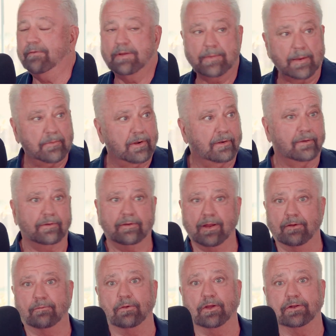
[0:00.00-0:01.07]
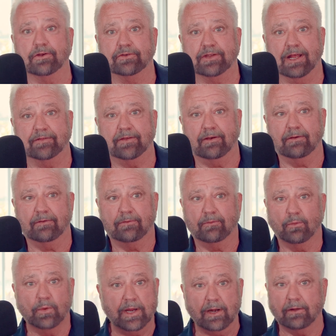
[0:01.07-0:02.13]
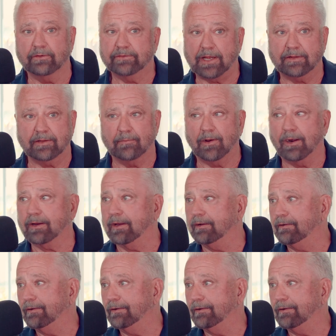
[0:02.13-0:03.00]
And remember, realtors out there, we don't set the market.